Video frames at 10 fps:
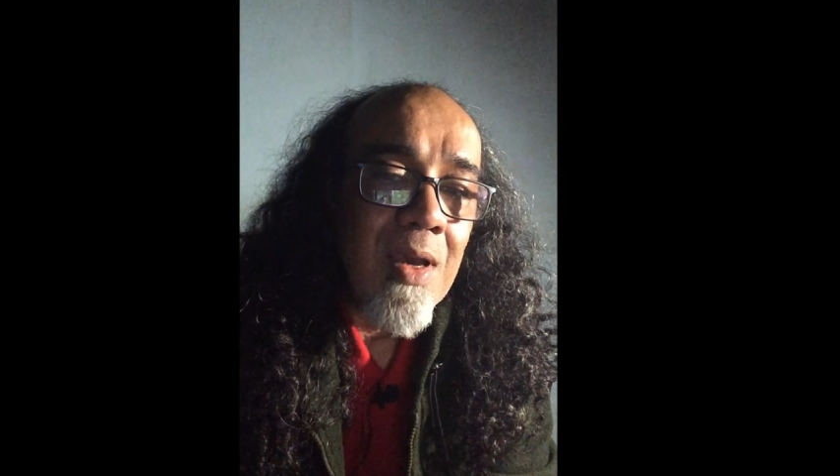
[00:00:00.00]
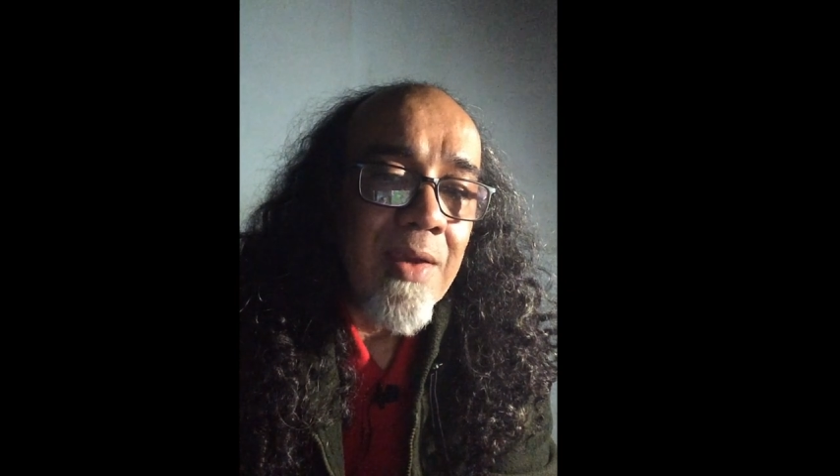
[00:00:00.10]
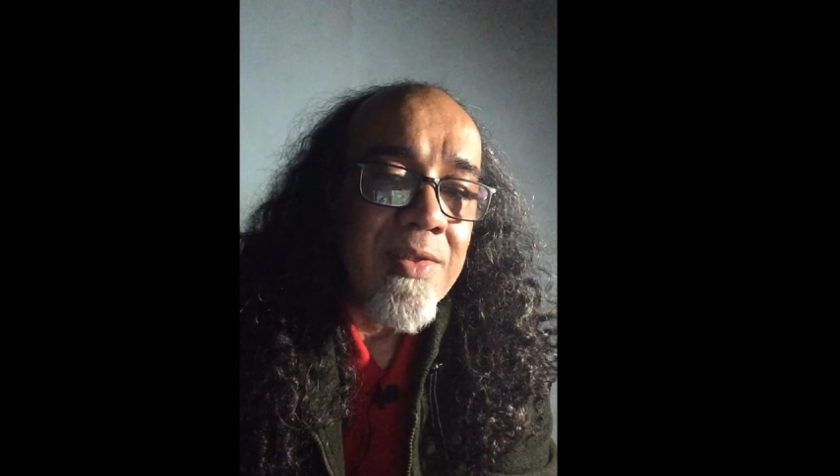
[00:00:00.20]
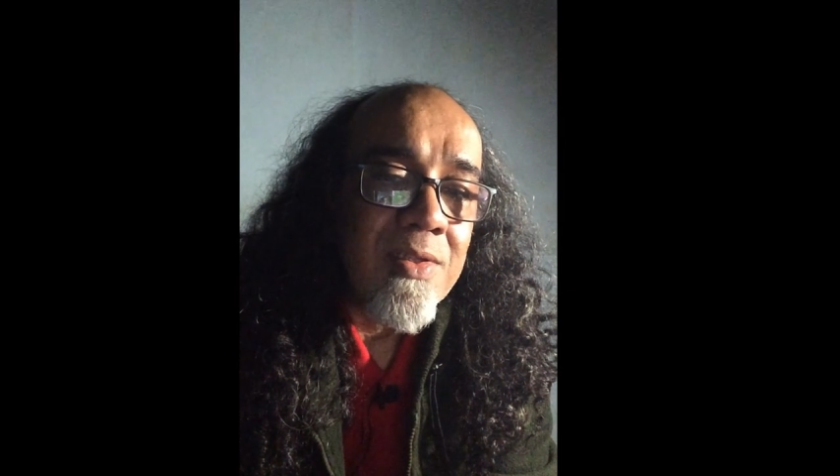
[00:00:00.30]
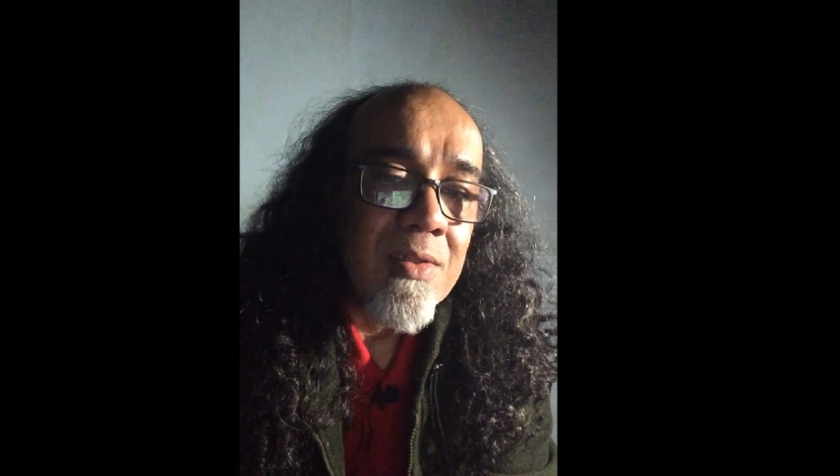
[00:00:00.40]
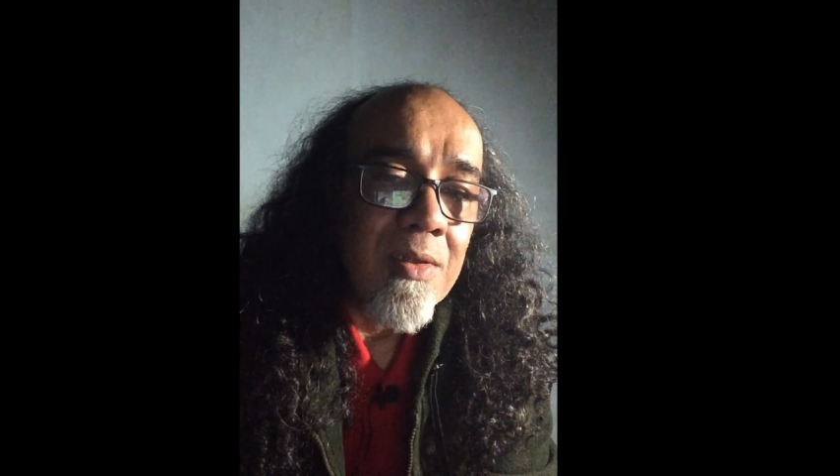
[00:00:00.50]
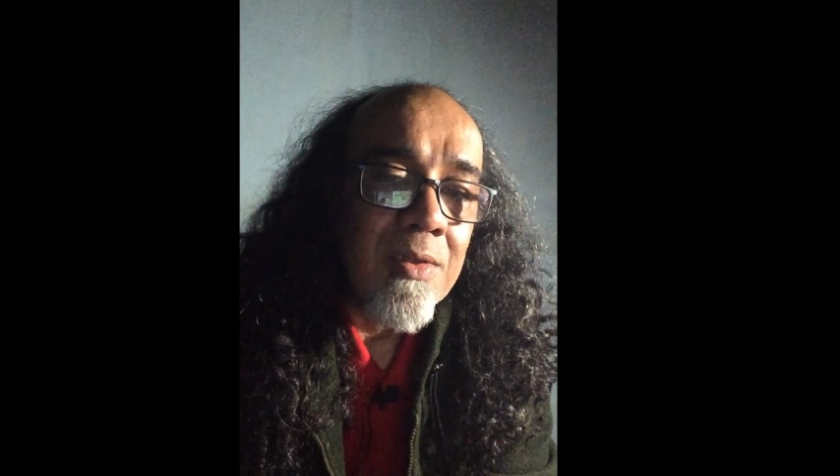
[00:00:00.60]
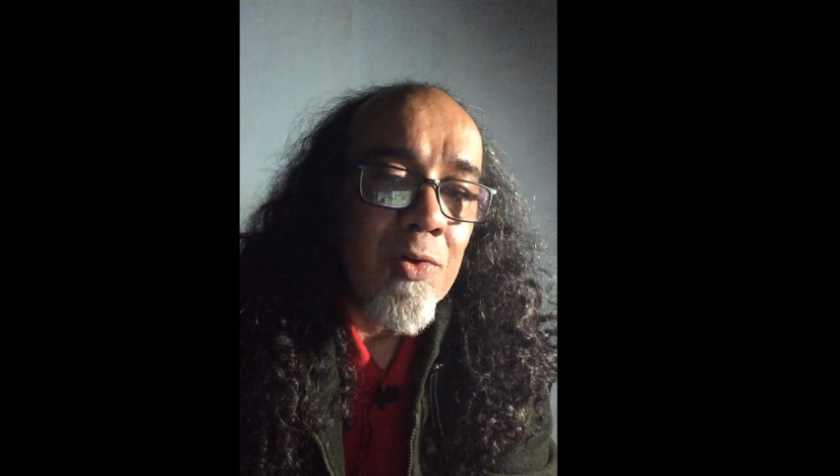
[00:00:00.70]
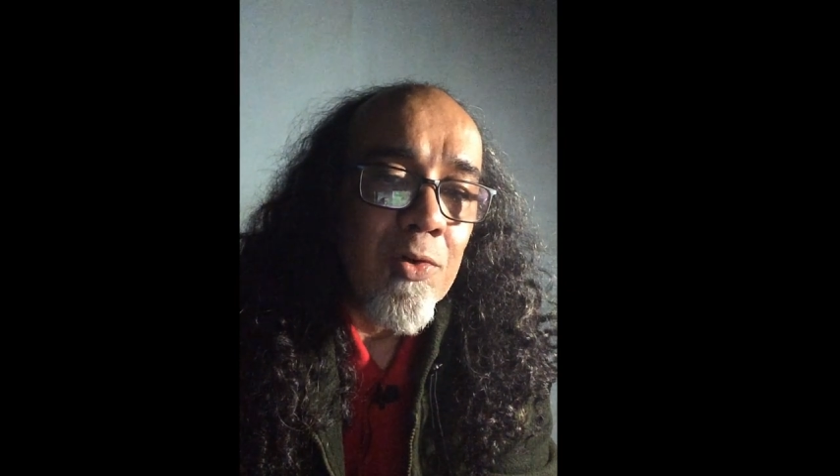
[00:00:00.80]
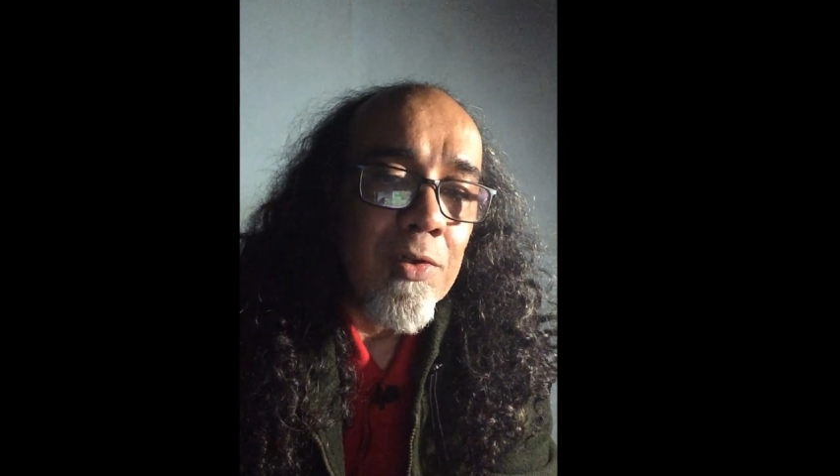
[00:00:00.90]
I
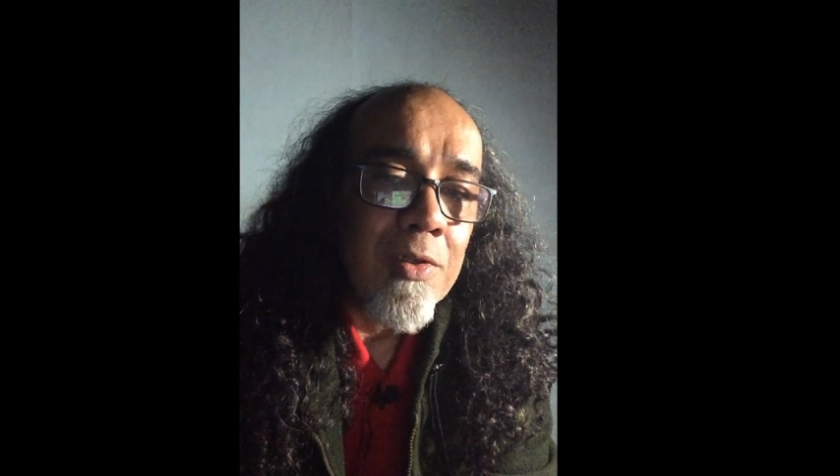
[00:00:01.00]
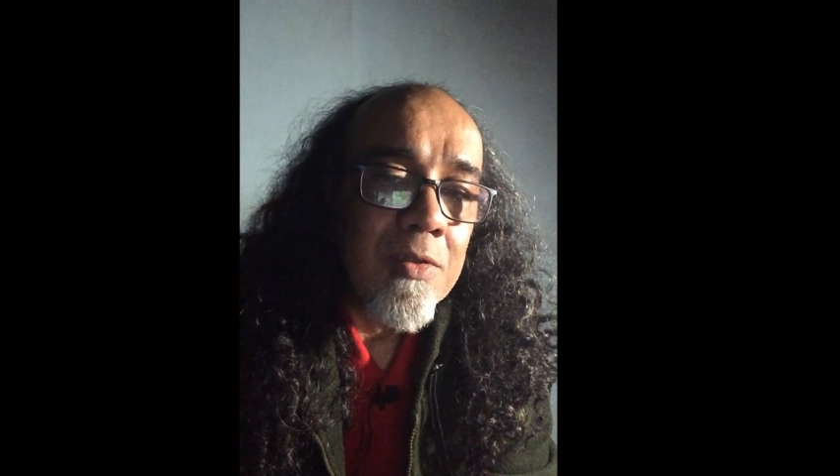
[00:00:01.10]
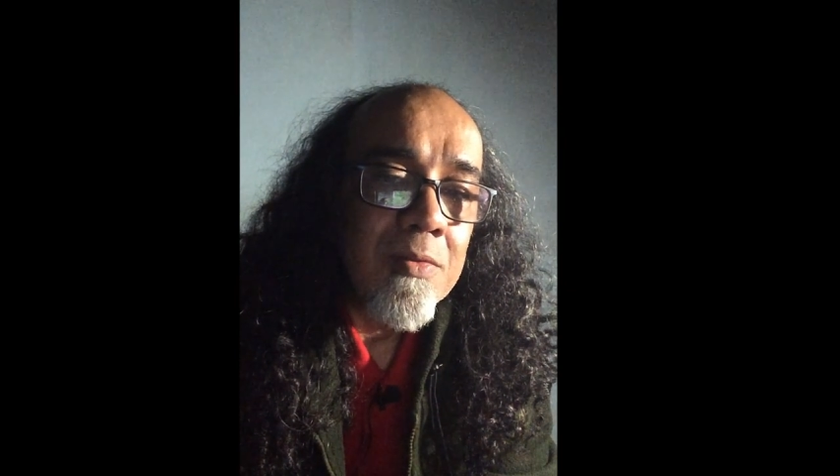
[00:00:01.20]
still call.